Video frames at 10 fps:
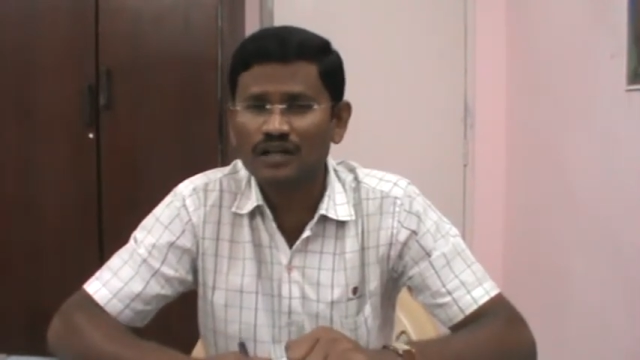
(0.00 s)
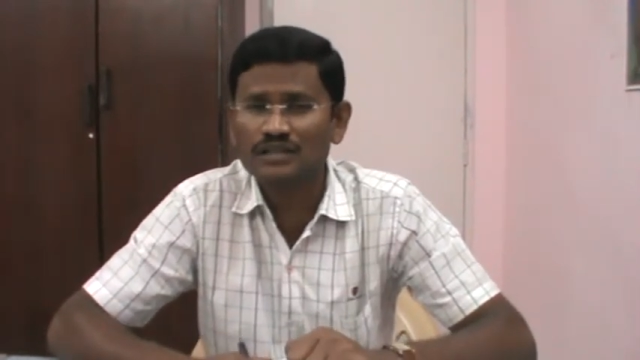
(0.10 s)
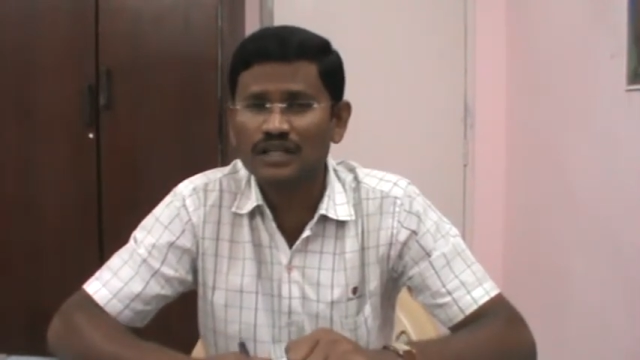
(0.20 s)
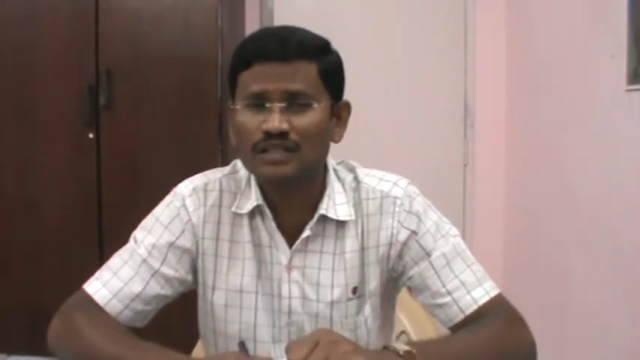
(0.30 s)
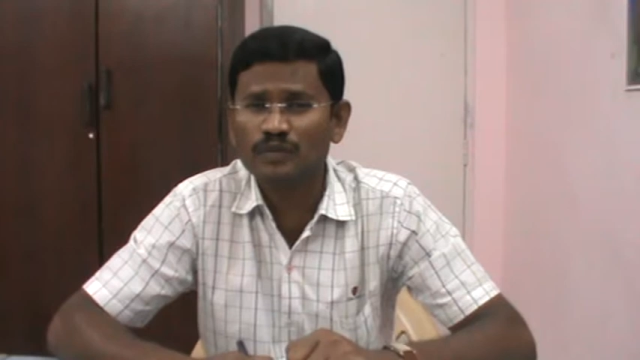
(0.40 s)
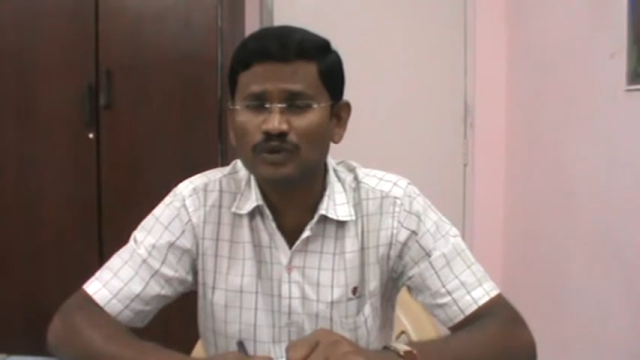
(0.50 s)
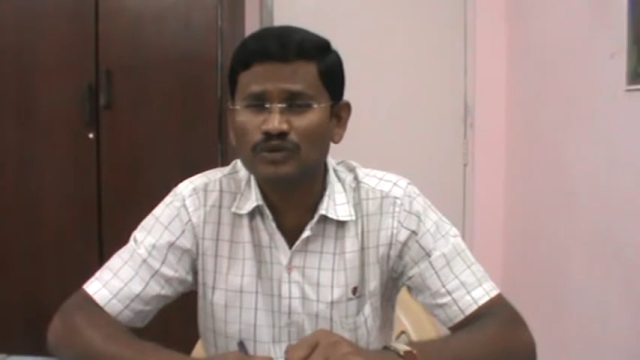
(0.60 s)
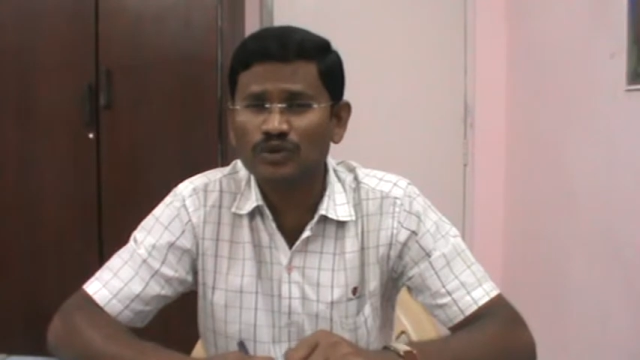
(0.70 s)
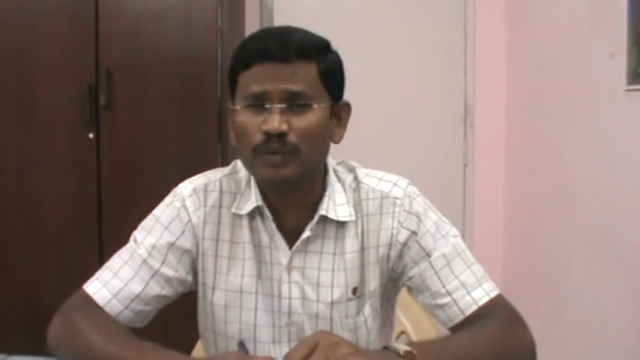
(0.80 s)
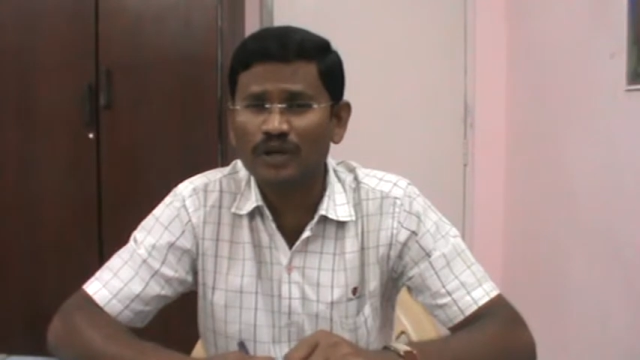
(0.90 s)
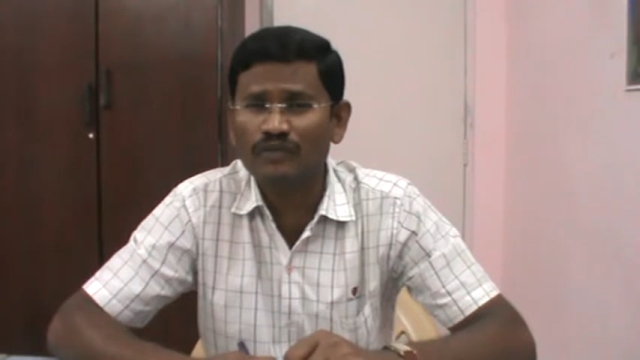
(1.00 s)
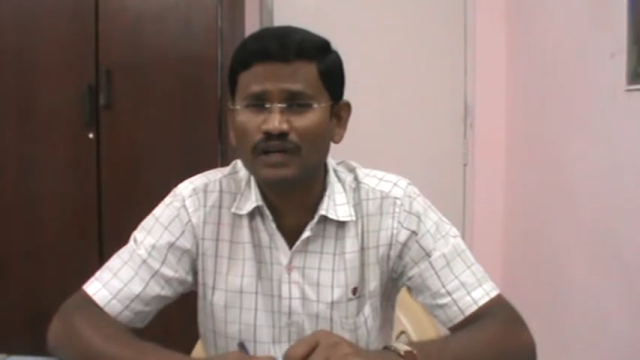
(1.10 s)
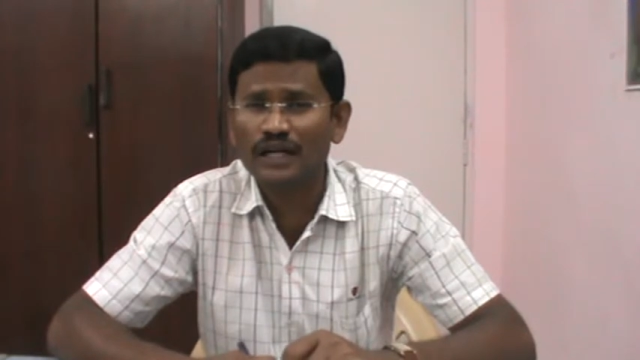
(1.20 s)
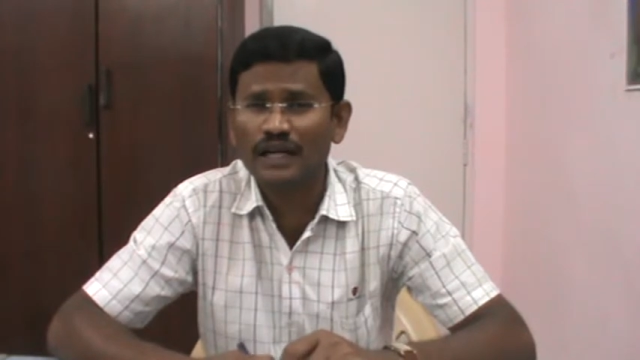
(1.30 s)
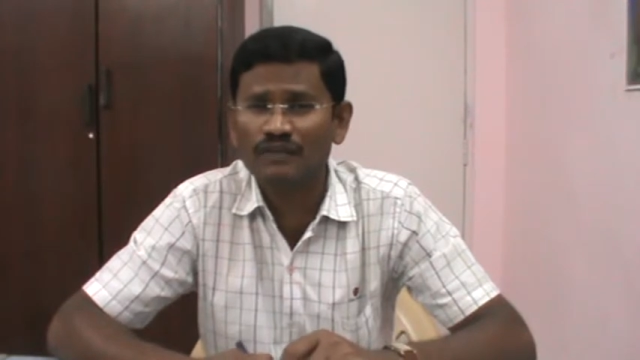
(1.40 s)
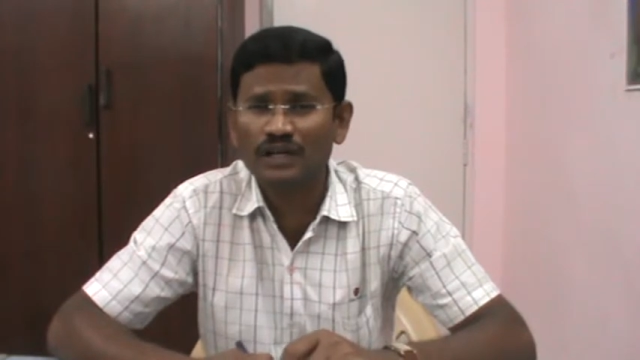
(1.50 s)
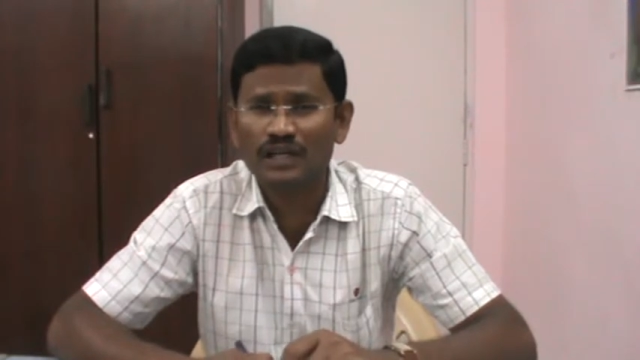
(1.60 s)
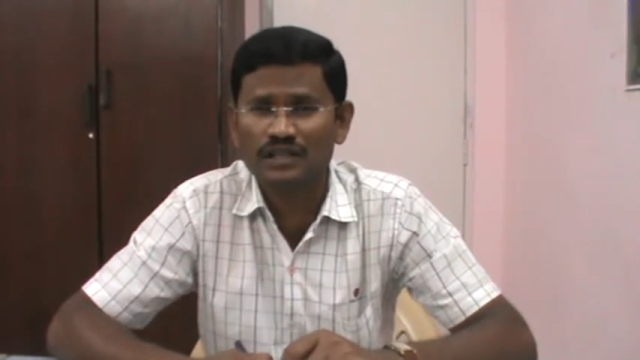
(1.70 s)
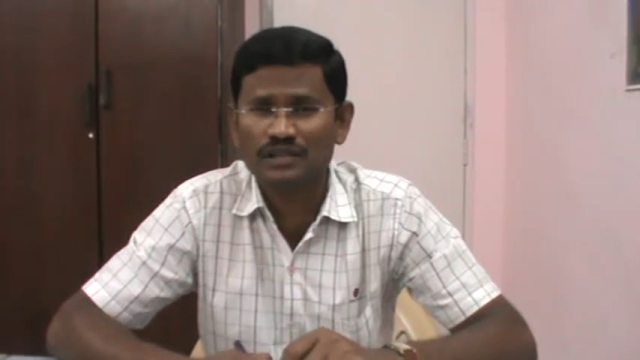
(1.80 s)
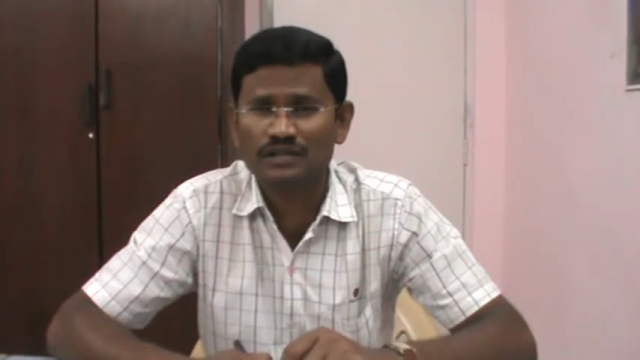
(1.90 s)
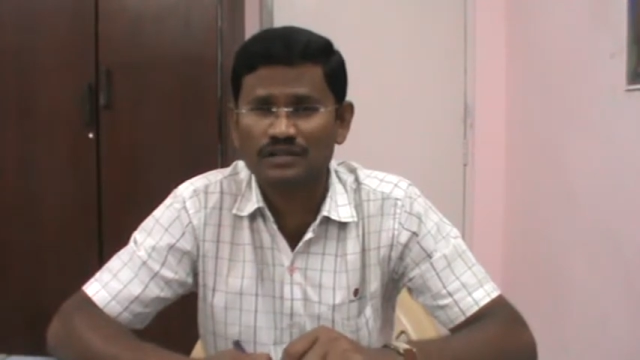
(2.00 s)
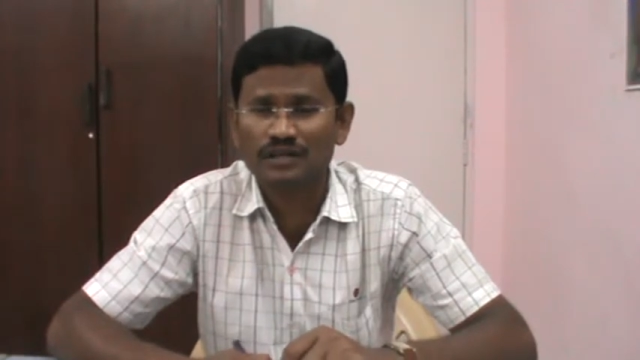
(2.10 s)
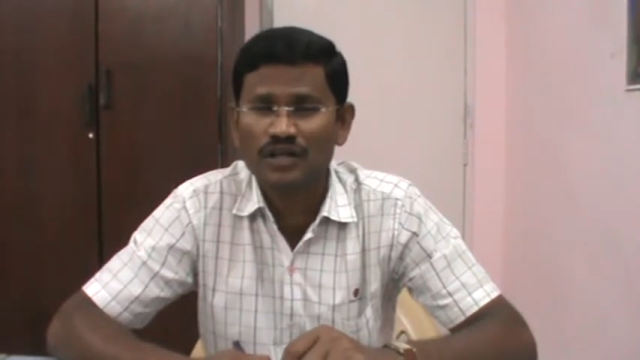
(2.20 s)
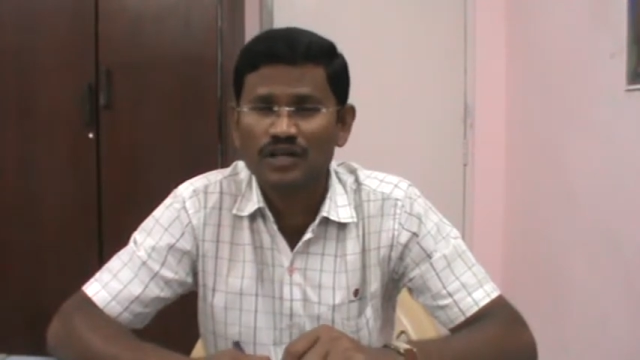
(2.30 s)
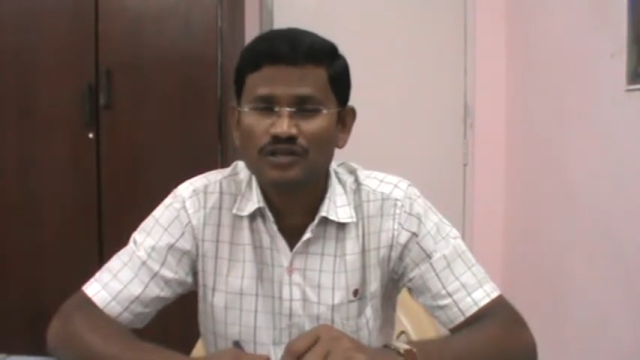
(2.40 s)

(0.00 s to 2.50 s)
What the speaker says: is eligible to apply for a driving license.